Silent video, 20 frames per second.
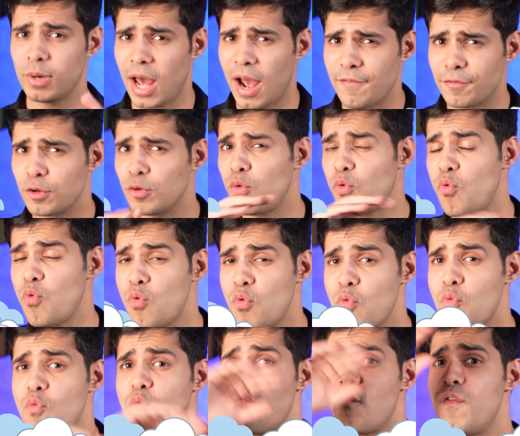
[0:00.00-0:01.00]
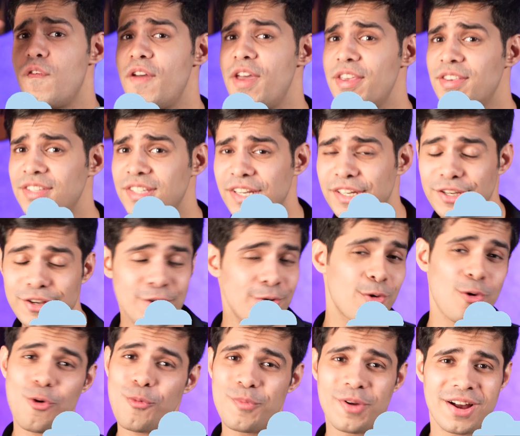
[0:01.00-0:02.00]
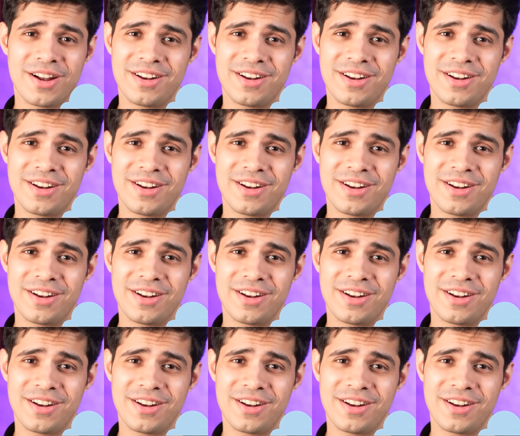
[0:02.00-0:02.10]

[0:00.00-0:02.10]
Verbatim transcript: would have to visit your home